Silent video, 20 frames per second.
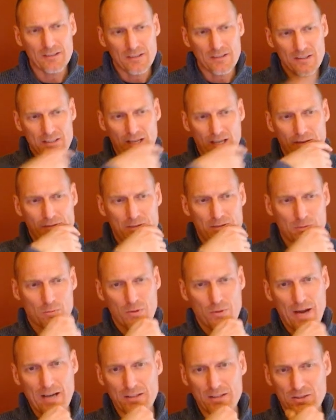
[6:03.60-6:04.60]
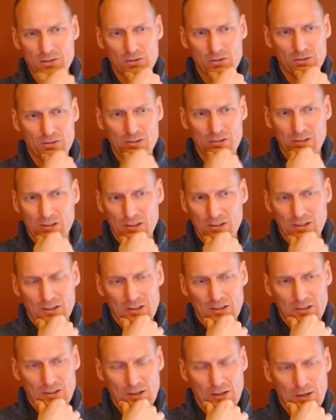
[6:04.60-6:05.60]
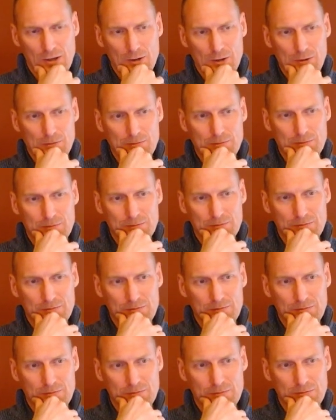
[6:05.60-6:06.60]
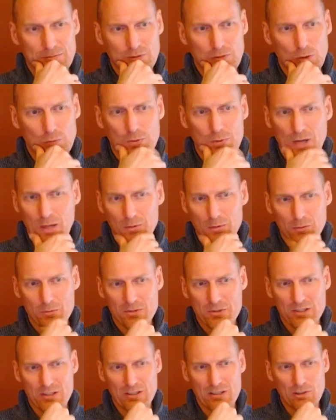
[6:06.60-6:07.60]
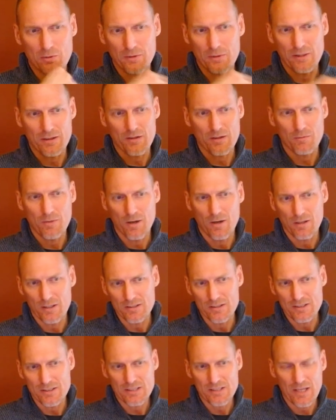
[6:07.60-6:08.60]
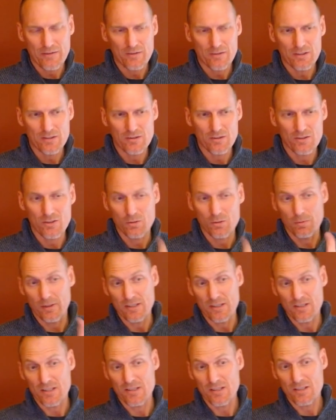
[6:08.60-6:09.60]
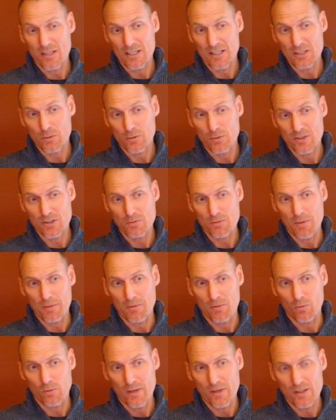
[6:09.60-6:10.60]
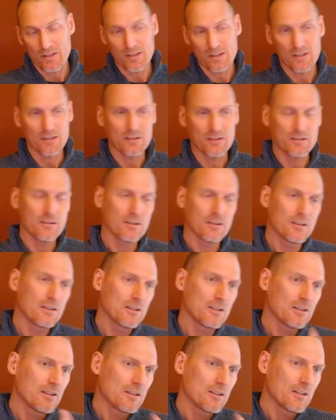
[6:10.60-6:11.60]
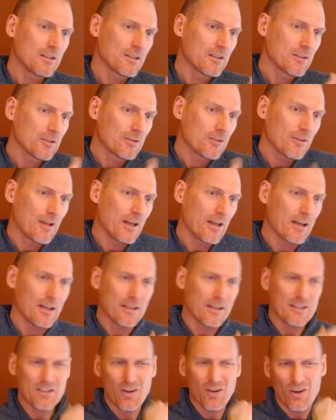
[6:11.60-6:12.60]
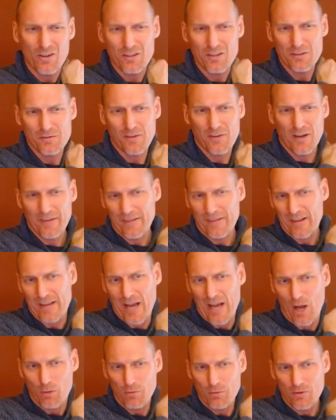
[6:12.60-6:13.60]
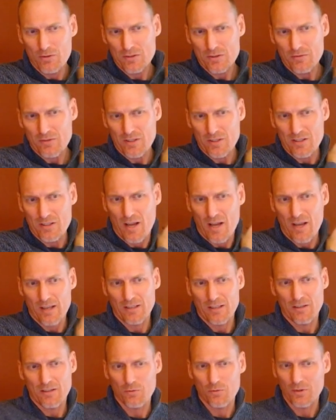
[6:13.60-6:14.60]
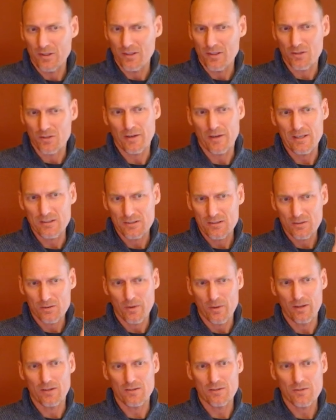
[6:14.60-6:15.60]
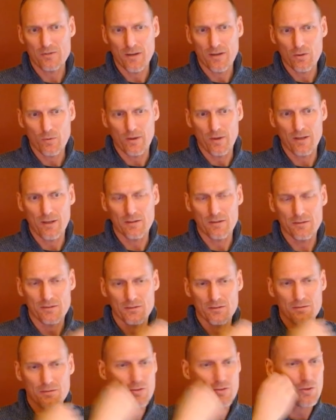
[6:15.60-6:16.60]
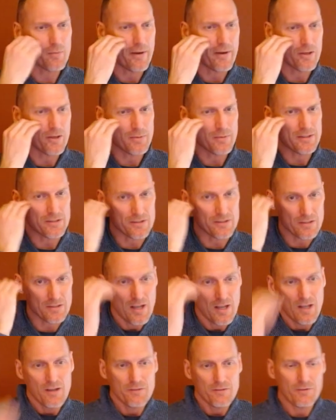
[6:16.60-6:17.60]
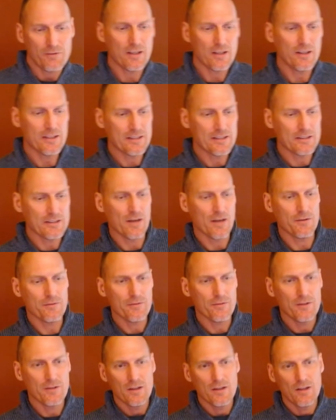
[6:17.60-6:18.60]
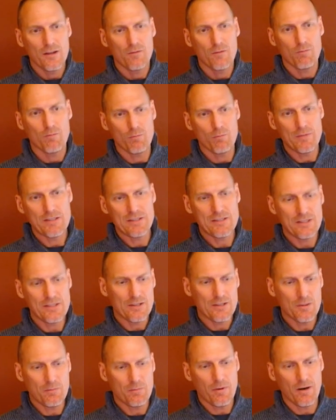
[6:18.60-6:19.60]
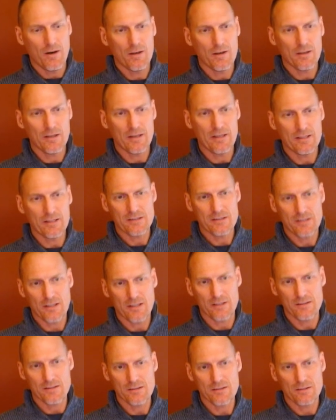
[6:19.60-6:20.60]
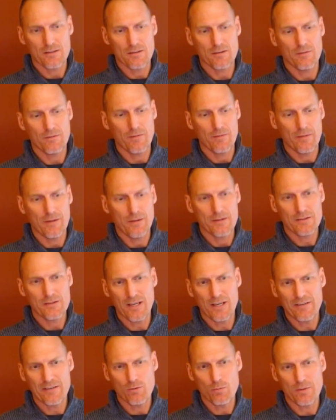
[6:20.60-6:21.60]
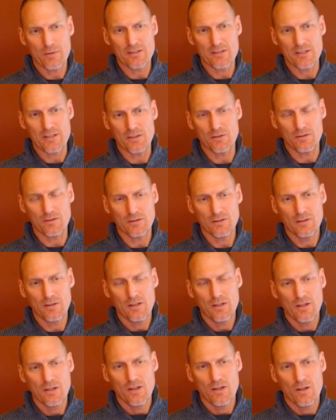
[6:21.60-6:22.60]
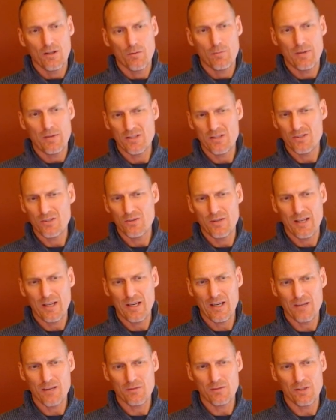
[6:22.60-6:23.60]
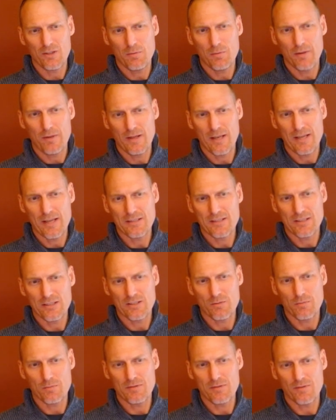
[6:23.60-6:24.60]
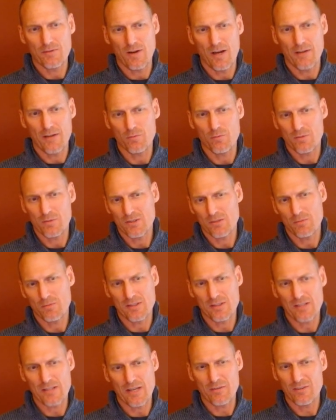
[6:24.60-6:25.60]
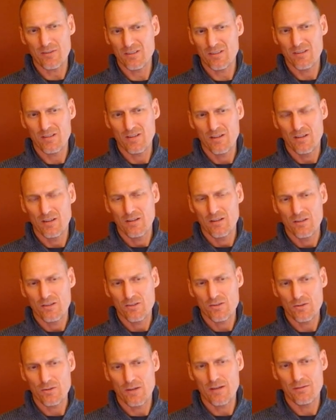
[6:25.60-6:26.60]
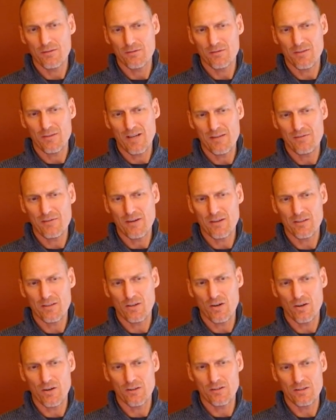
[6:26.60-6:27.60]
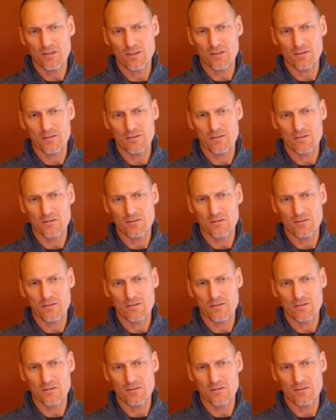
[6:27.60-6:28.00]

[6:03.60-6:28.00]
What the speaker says: does have some practical, problems to deal with. The pawn on g7, do you play g6, which is maybe weakening? And it's hard to find like outposts for the knight and really great squares right away for the minor pieces. Funnily enough, missing the pawn on a6 is kind of a big deal because you can't really play a6 and b5 and bishop b7. So I found it hard to